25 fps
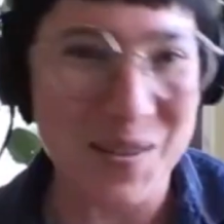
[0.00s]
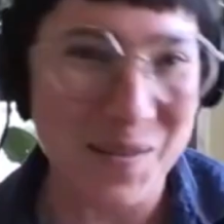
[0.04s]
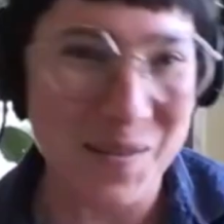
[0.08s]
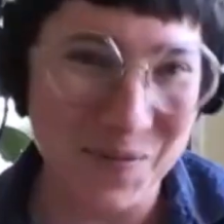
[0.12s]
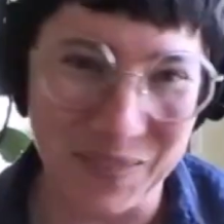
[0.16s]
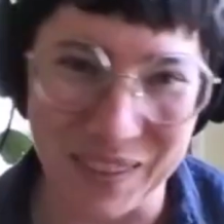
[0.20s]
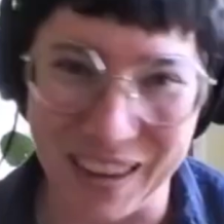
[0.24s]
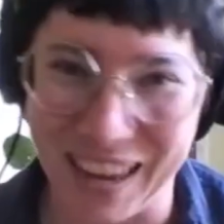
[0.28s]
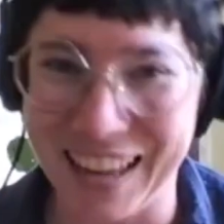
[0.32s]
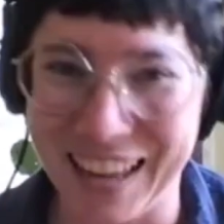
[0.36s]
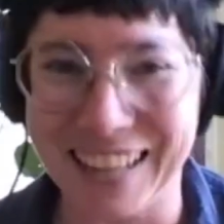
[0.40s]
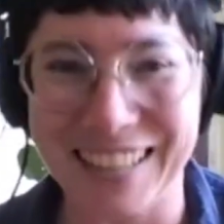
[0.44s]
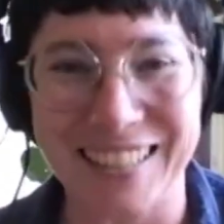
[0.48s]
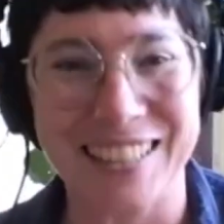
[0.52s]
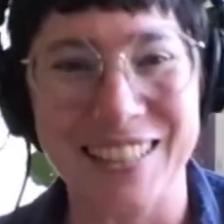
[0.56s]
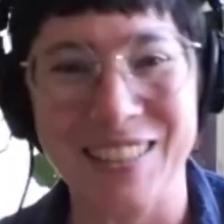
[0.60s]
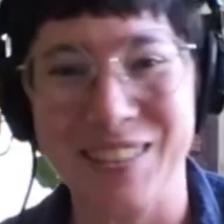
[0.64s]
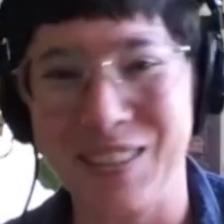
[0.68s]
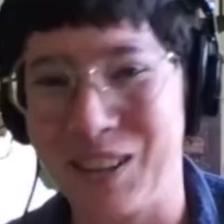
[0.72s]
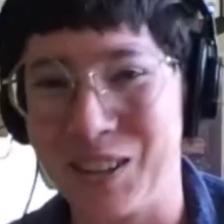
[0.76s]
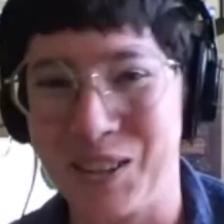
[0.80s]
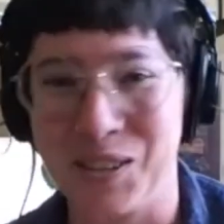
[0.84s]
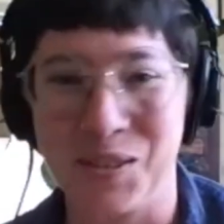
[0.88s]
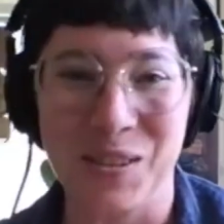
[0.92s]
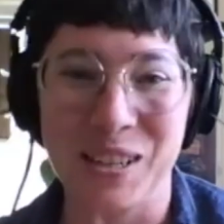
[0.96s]
And
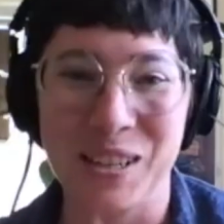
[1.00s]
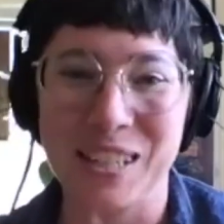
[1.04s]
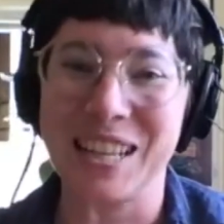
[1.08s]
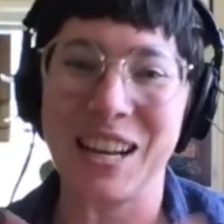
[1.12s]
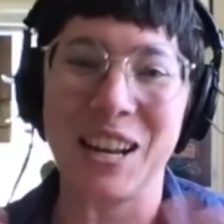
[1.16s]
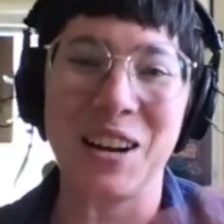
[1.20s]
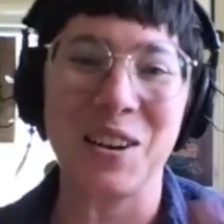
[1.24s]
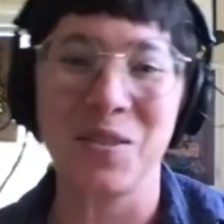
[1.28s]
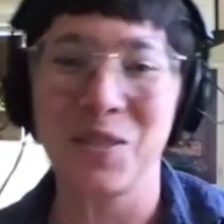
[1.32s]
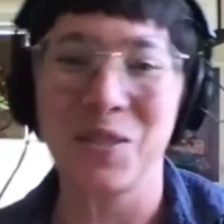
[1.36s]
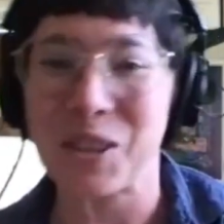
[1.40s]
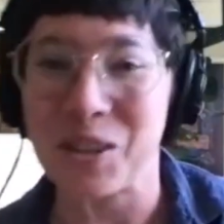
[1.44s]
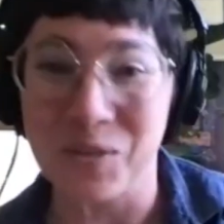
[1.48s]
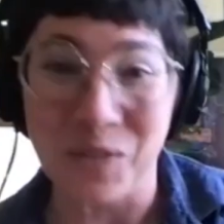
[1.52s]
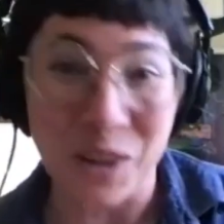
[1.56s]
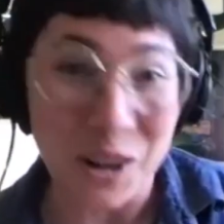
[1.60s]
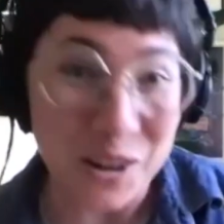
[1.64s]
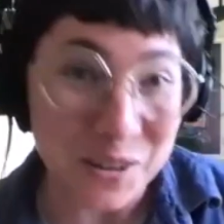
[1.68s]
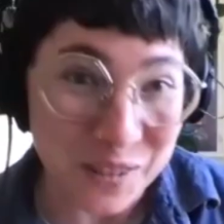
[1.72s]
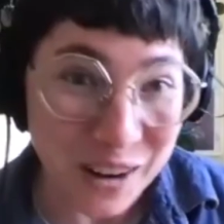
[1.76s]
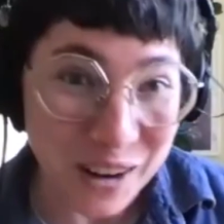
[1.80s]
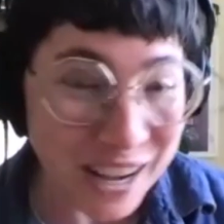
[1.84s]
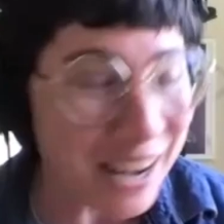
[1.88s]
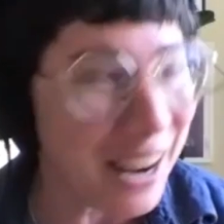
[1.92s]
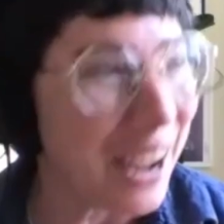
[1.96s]
there's a reason I don't really run
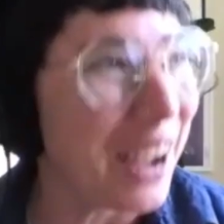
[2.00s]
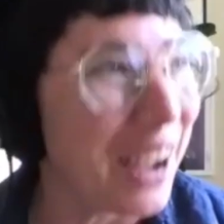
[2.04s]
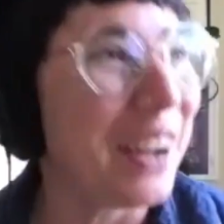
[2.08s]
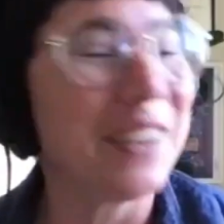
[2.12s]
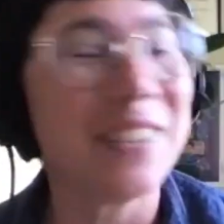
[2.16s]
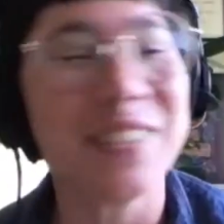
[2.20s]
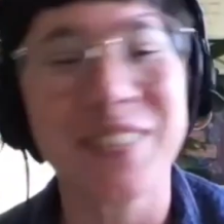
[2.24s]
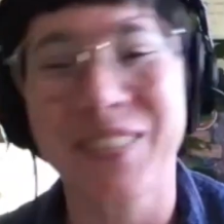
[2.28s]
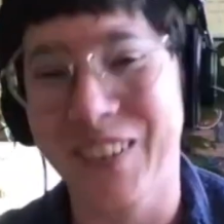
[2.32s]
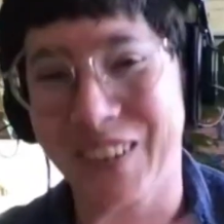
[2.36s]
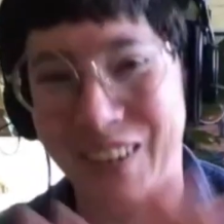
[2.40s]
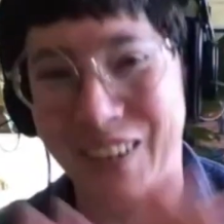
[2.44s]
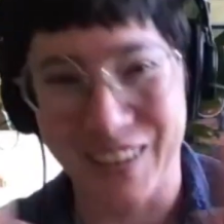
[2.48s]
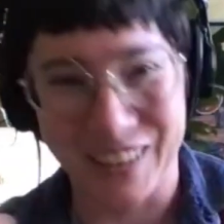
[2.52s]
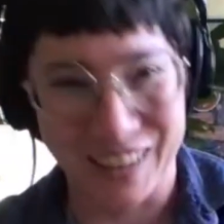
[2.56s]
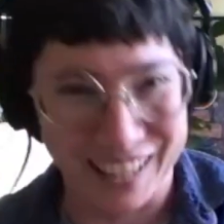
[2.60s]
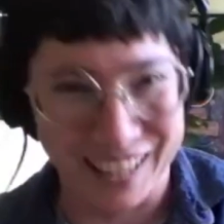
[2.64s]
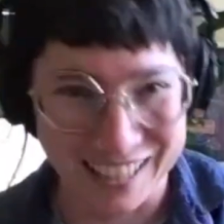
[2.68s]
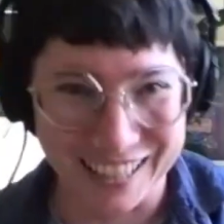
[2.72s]
right now for